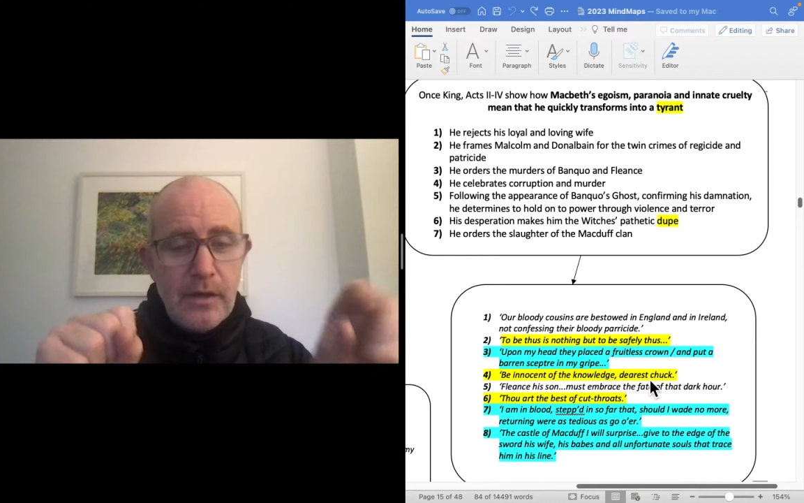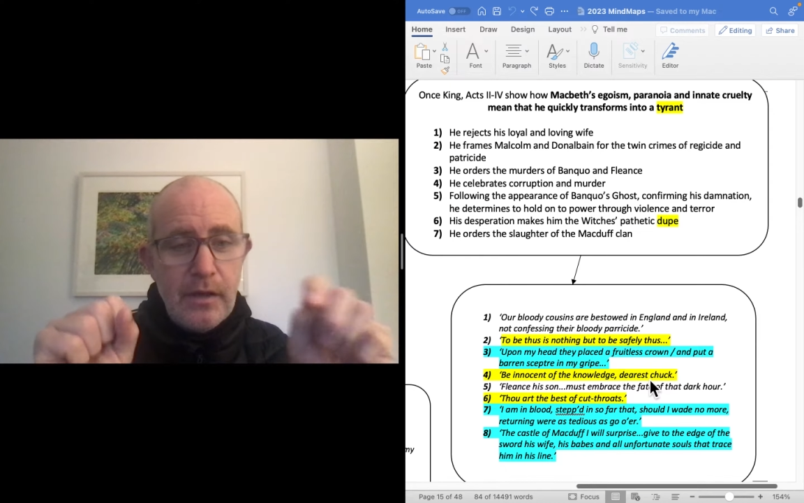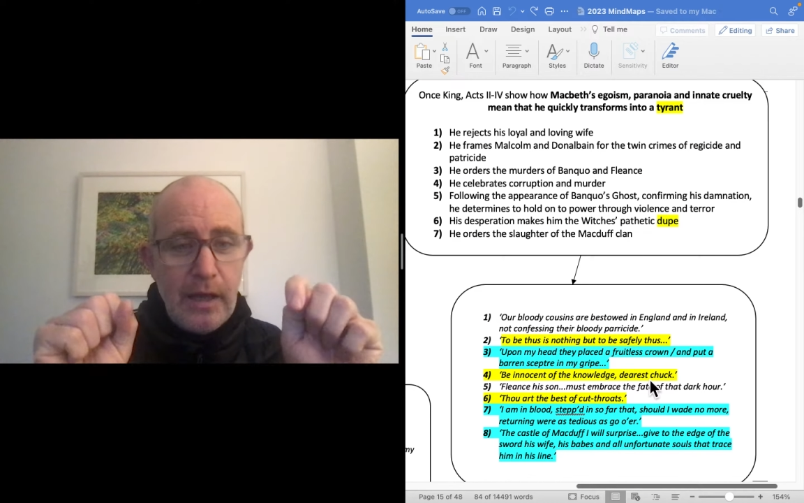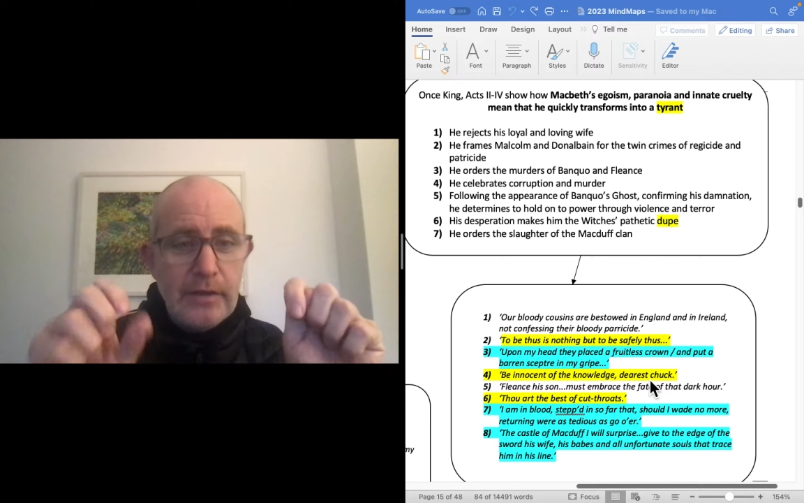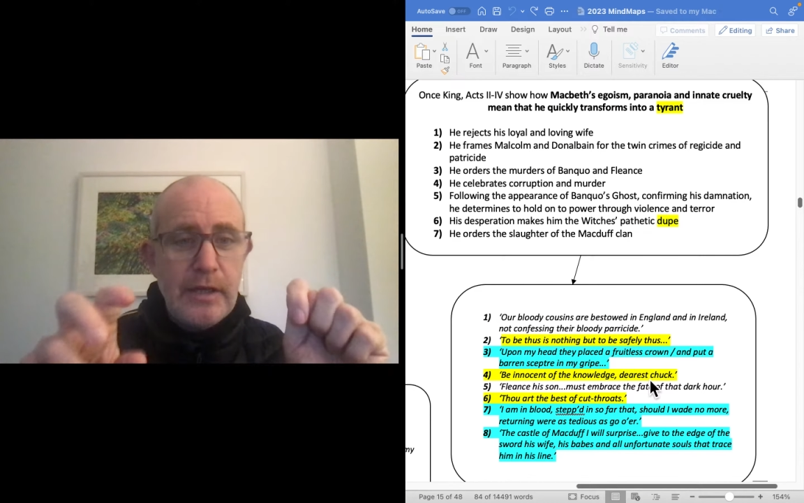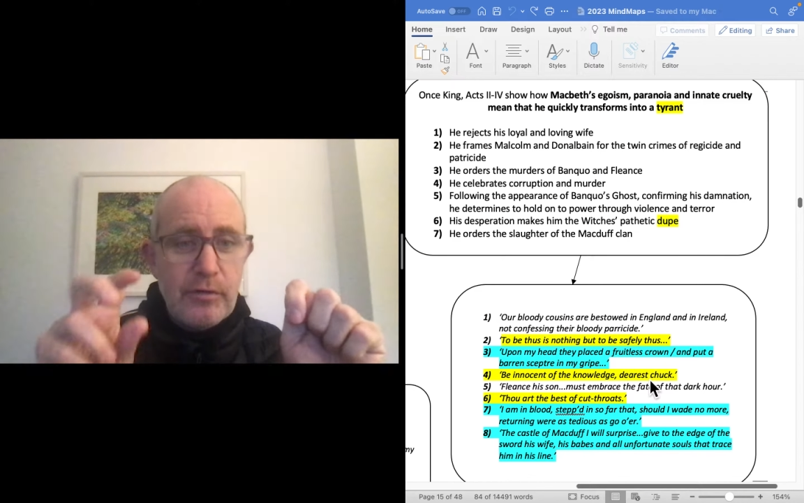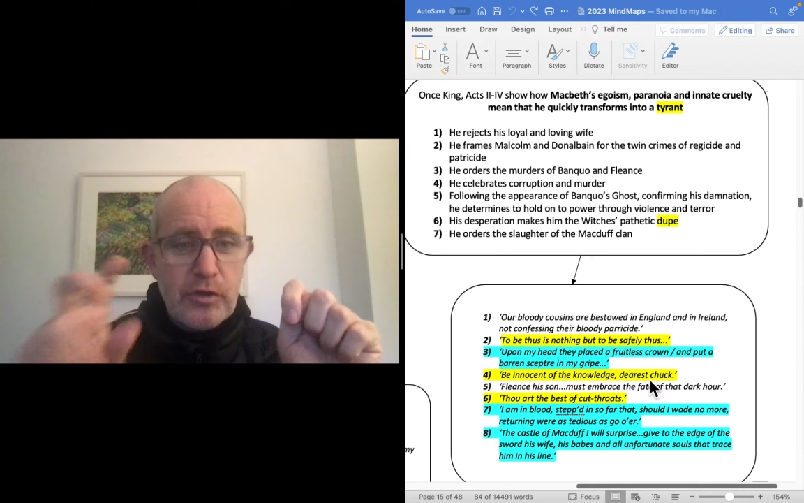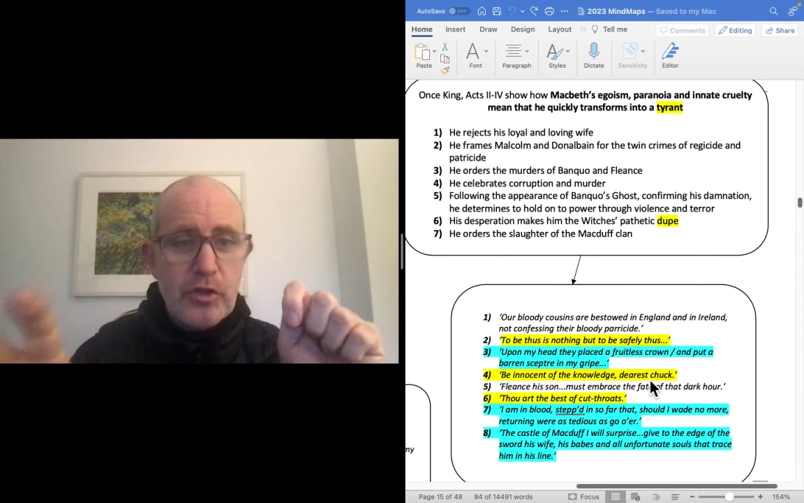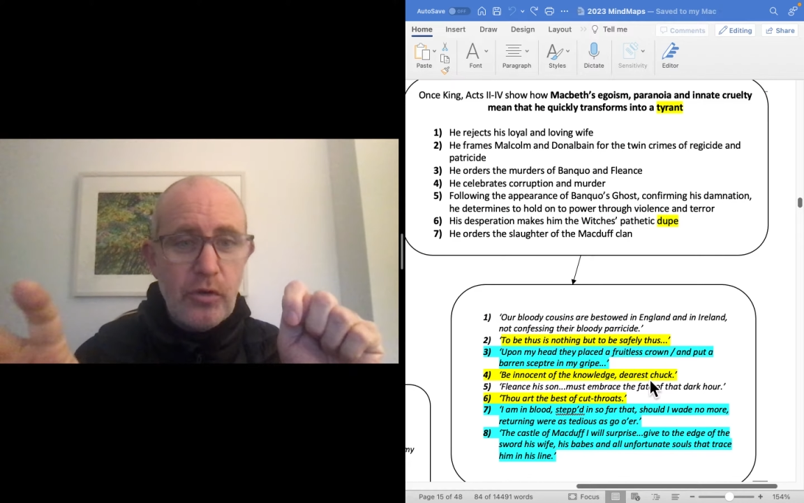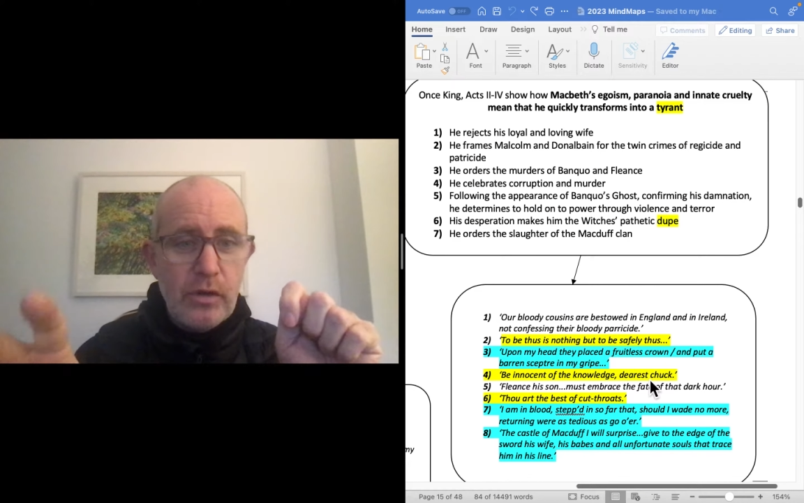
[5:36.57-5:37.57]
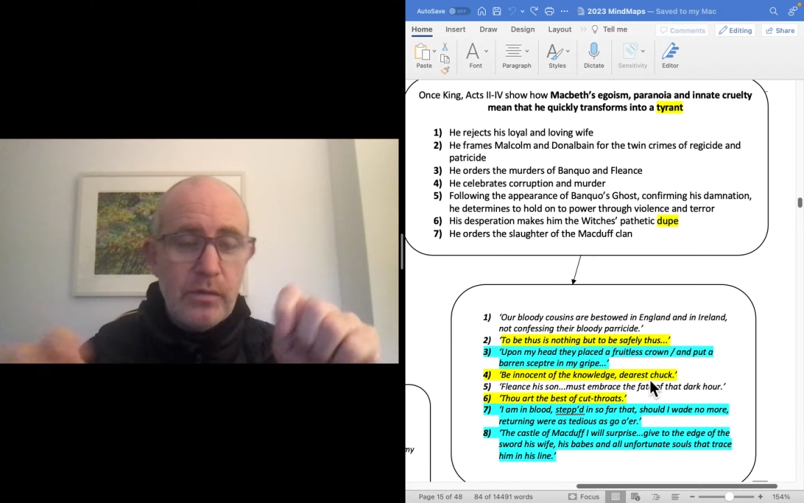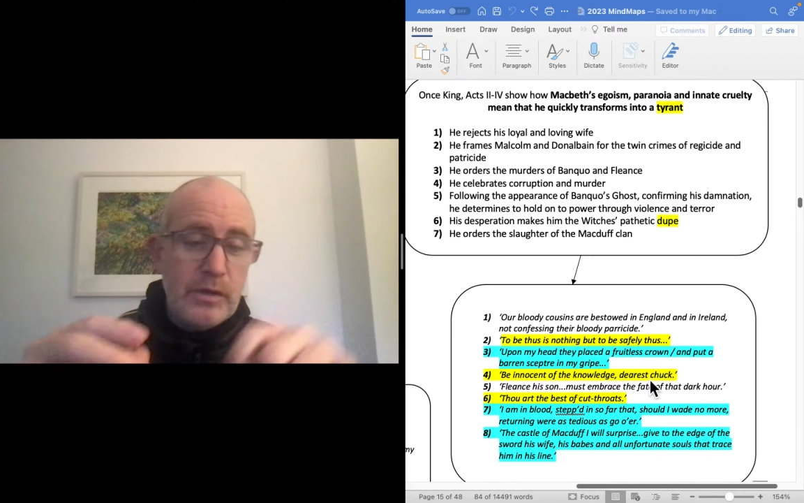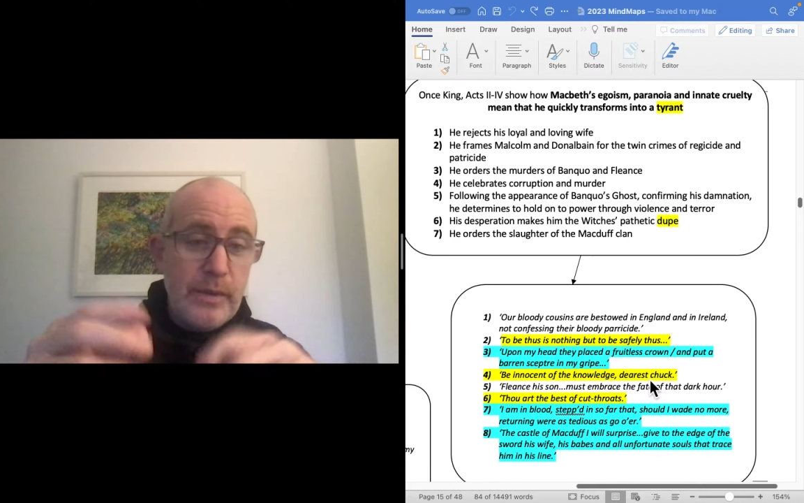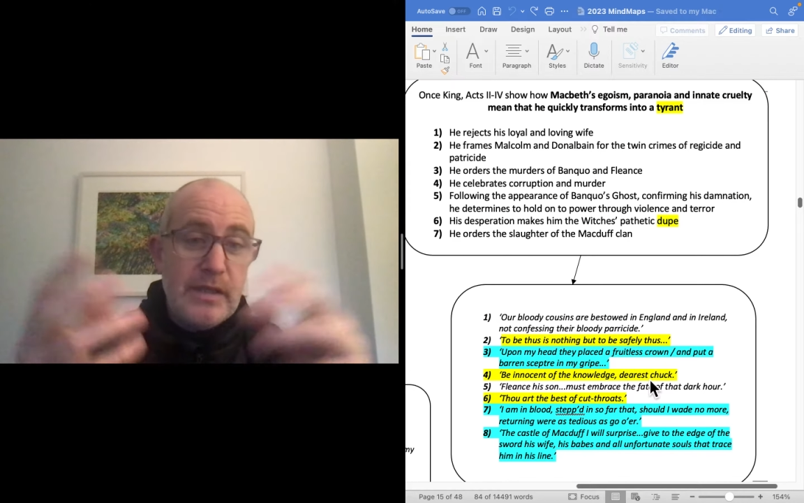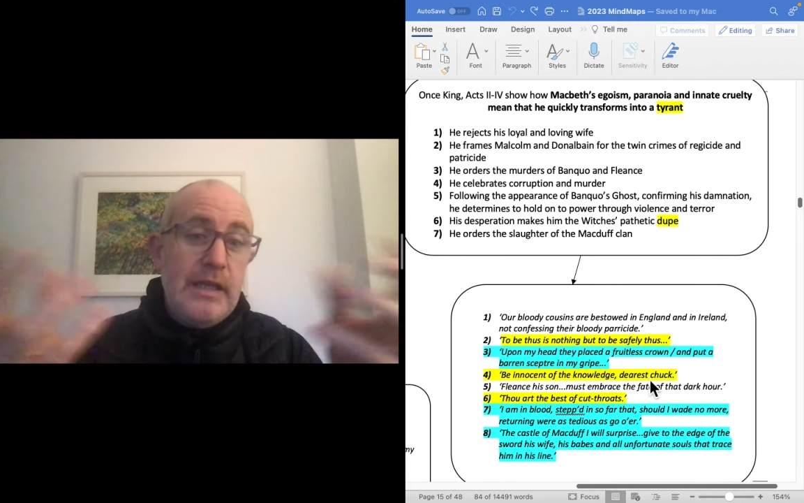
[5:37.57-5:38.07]
and dearest chuck, which
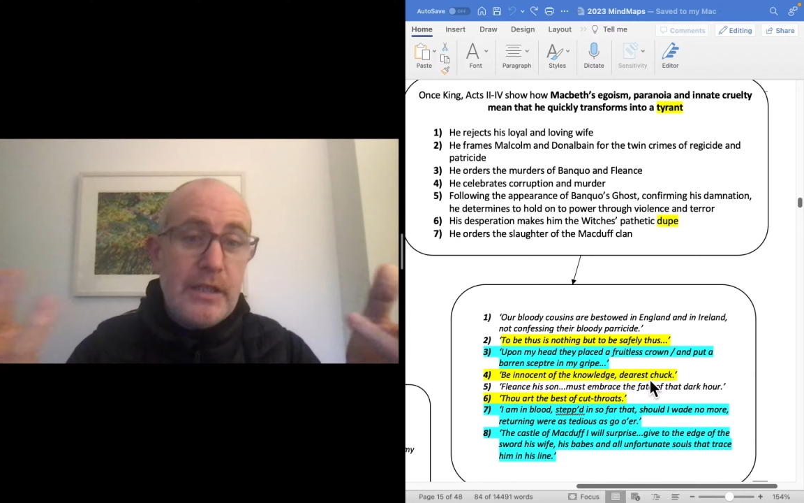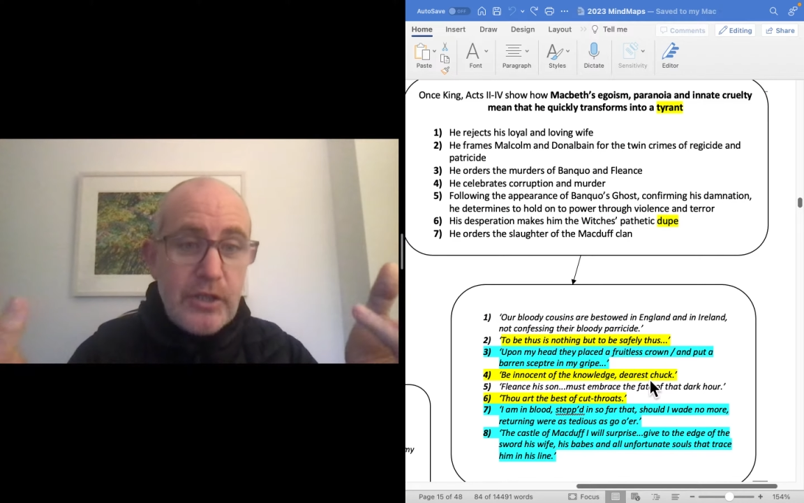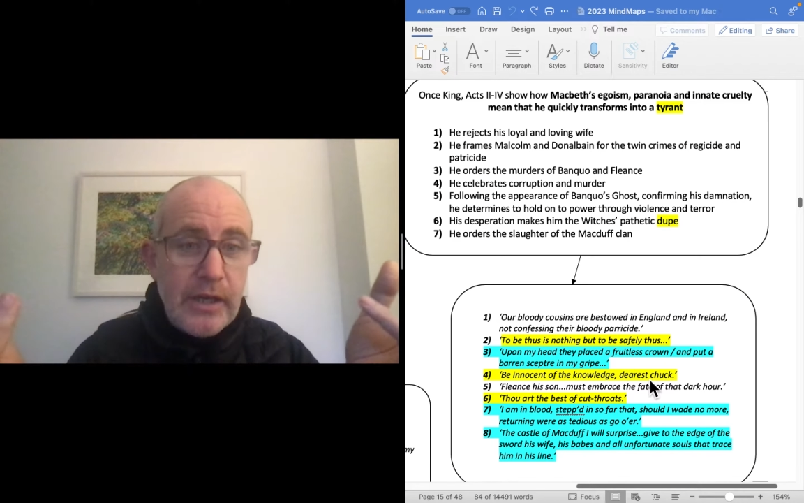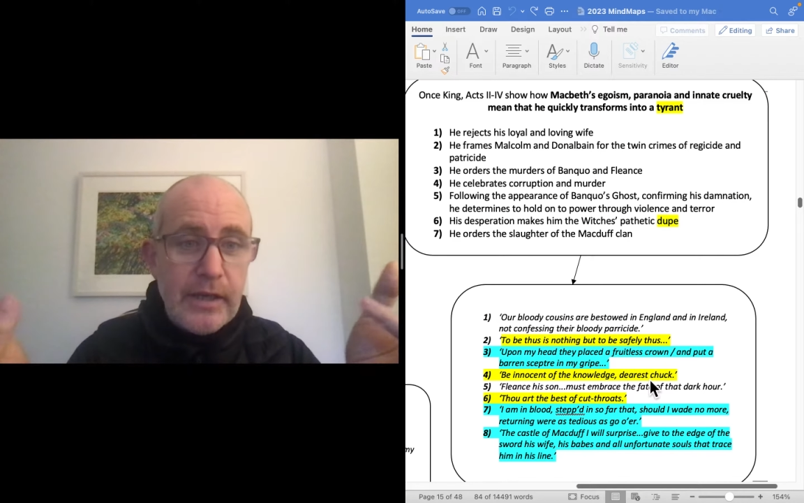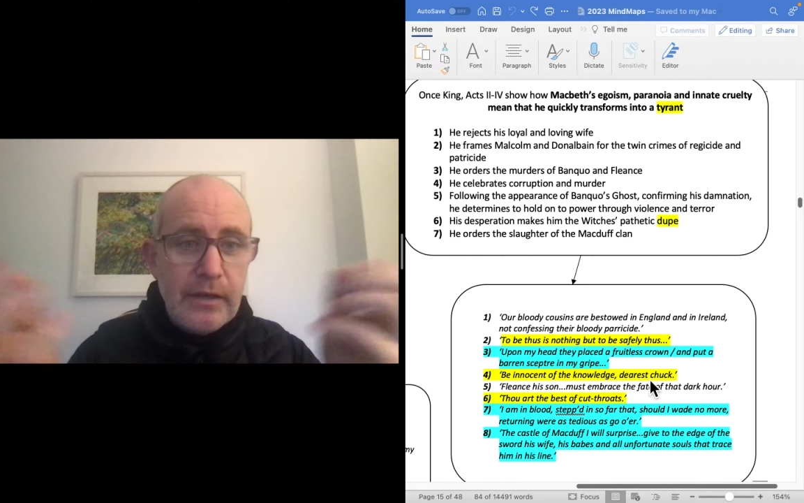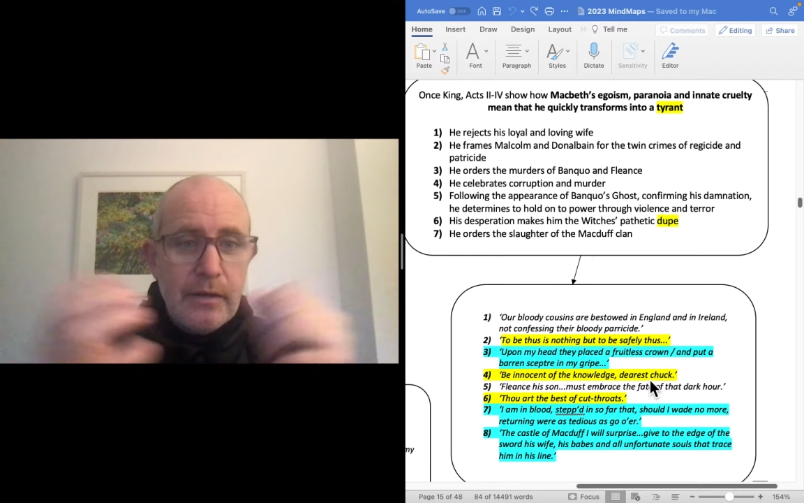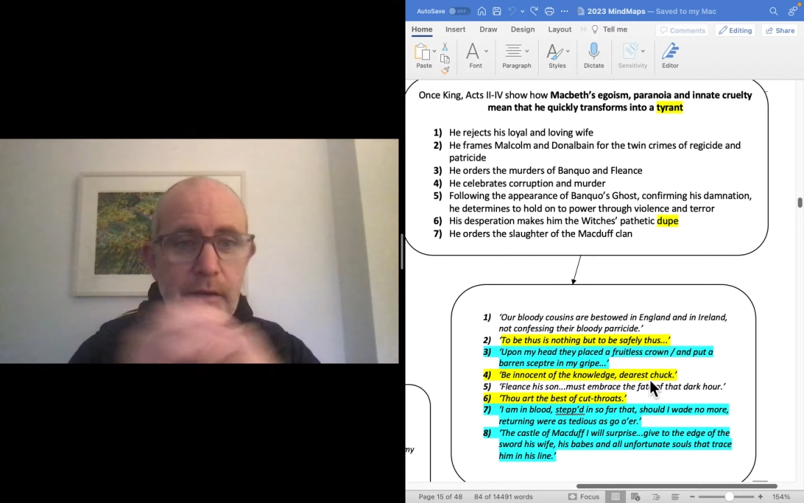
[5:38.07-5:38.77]
means little chicken,